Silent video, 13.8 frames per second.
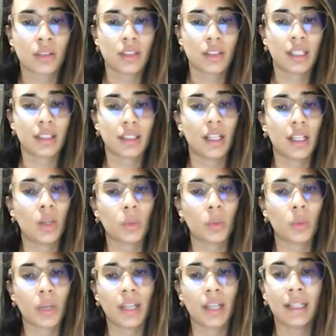that
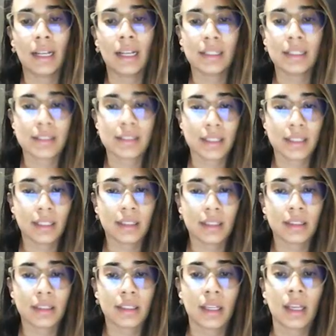allow analyzing